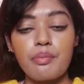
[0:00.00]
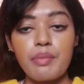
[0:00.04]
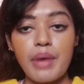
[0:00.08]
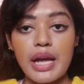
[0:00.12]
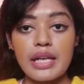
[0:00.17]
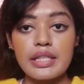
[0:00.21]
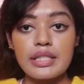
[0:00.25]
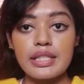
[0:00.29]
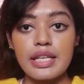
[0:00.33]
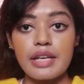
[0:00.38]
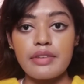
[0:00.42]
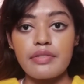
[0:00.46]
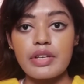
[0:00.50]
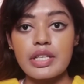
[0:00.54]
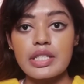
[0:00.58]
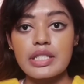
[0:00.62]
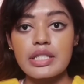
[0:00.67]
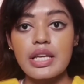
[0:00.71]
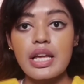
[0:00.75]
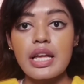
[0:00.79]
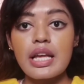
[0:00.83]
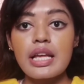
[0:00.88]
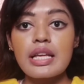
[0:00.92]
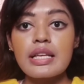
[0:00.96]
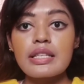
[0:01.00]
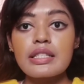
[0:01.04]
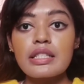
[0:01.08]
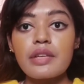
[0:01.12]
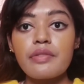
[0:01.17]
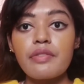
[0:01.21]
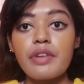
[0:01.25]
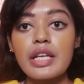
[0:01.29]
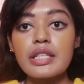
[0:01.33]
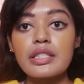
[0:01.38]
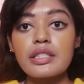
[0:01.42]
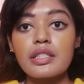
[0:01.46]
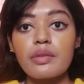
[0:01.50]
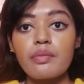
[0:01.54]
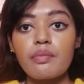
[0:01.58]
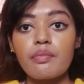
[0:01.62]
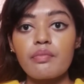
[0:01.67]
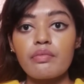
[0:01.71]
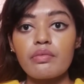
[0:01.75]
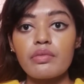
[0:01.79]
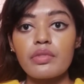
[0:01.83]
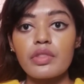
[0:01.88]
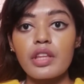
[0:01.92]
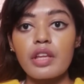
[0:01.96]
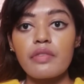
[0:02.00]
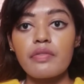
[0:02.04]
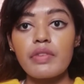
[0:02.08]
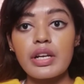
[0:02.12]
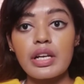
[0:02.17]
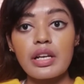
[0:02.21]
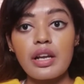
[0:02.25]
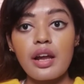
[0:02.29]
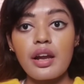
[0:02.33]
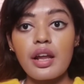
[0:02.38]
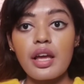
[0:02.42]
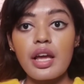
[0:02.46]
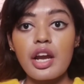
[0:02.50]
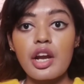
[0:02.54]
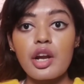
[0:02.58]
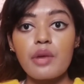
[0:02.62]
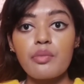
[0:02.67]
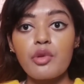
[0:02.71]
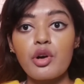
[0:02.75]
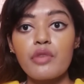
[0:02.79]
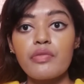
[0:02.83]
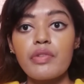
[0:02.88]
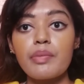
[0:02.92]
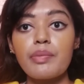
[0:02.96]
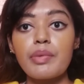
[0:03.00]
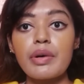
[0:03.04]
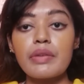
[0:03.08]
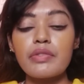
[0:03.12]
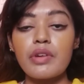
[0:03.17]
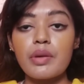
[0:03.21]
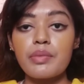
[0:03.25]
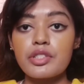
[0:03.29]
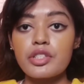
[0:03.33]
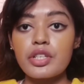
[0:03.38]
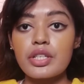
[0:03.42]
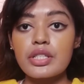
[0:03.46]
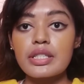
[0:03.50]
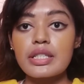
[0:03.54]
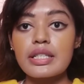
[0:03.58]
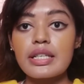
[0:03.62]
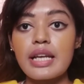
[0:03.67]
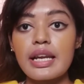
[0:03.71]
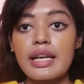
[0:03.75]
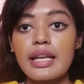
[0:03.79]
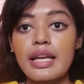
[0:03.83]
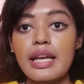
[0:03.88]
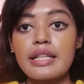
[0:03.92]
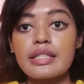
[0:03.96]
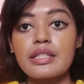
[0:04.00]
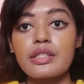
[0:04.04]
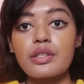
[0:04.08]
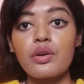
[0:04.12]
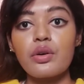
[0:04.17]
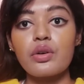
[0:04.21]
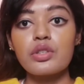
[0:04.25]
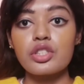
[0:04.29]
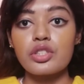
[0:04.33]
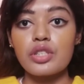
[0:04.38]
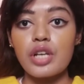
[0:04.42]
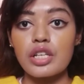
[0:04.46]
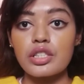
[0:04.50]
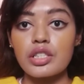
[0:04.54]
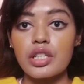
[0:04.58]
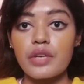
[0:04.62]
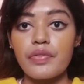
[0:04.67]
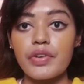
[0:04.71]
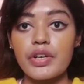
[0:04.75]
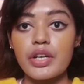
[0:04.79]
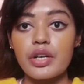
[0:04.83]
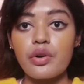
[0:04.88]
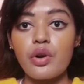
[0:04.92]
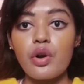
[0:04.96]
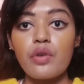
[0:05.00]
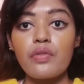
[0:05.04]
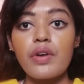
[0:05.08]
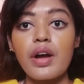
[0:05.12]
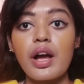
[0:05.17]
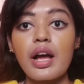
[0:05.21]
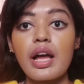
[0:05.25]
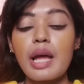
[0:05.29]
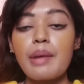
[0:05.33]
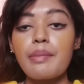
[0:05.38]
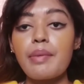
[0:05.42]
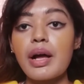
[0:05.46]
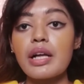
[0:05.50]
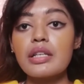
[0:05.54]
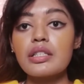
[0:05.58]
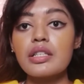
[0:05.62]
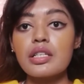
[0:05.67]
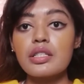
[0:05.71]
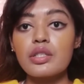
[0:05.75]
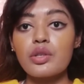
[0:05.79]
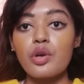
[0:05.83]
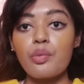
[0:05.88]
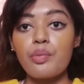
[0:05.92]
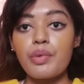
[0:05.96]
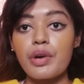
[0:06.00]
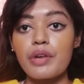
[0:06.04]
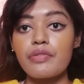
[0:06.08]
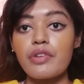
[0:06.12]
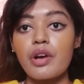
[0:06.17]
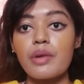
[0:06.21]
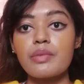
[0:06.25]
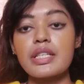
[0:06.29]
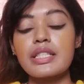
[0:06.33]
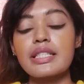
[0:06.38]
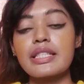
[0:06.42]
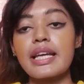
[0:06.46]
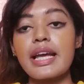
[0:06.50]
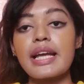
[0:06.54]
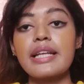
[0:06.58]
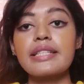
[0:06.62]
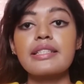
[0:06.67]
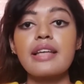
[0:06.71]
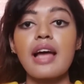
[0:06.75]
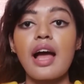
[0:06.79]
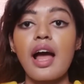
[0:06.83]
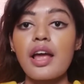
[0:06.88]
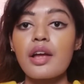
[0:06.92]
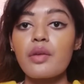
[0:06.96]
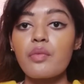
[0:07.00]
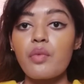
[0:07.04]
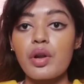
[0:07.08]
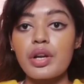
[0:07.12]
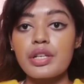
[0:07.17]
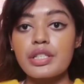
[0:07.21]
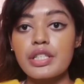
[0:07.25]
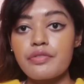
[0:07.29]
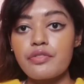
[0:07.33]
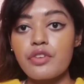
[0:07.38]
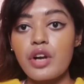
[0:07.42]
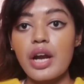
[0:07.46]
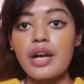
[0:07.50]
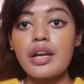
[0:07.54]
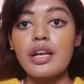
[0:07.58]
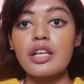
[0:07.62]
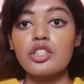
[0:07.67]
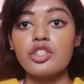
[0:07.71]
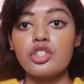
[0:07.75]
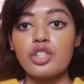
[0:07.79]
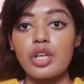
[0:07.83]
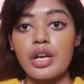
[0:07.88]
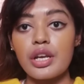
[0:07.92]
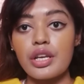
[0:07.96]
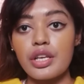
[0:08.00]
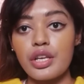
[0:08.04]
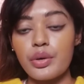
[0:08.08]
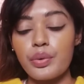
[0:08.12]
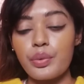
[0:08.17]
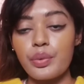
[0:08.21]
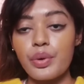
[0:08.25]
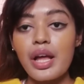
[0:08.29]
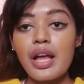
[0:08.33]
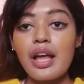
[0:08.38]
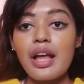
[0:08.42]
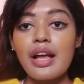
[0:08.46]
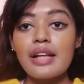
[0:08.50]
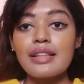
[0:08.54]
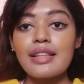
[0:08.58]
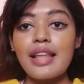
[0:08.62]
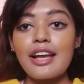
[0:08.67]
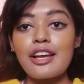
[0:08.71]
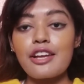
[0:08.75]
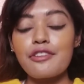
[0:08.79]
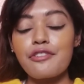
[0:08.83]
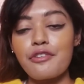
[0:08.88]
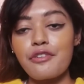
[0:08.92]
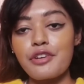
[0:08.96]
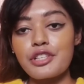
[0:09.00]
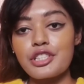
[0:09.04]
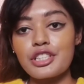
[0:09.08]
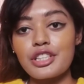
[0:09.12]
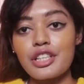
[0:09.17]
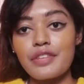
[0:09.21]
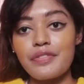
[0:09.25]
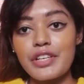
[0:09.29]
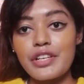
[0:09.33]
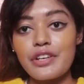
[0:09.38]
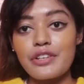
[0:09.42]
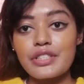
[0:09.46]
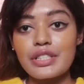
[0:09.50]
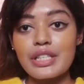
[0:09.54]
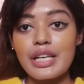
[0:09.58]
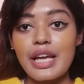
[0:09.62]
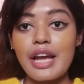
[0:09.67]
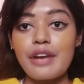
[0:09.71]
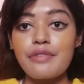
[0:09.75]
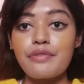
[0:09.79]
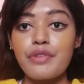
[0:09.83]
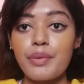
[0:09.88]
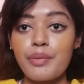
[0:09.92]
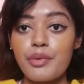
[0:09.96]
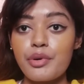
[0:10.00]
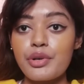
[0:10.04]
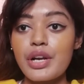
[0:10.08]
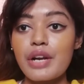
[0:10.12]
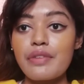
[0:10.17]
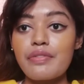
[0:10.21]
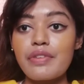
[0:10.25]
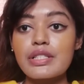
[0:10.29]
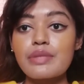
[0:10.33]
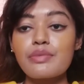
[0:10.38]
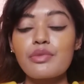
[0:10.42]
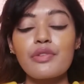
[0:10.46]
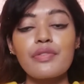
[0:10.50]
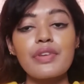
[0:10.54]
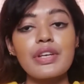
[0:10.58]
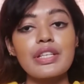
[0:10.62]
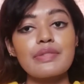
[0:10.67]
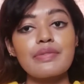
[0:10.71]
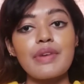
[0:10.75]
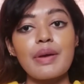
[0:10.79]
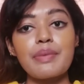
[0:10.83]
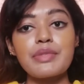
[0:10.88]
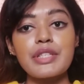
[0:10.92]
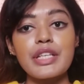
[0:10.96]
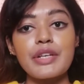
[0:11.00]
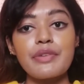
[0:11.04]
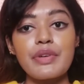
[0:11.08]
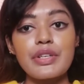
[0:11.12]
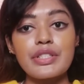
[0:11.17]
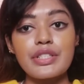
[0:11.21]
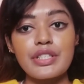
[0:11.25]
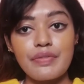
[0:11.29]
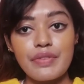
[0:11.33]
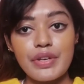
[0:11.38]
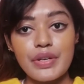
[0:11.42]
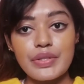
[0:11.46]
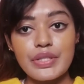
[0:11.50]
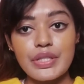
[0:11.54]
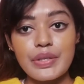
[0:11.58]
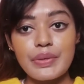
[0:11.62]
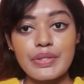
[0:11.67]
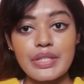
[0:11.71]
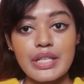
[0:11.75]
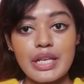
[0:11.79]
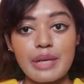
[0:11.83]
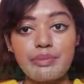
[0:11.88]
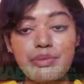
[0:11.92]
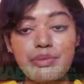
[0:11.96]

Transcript: Amanda Davis. So with But Lana Iramova performs Justin and Kate's coach, Dasha Fedorova. Amanda Zou performs as Kate's high-quality friend, Jen Yu. Thank you for watching the video till end. For more Netflix movies, web series, reviews, news and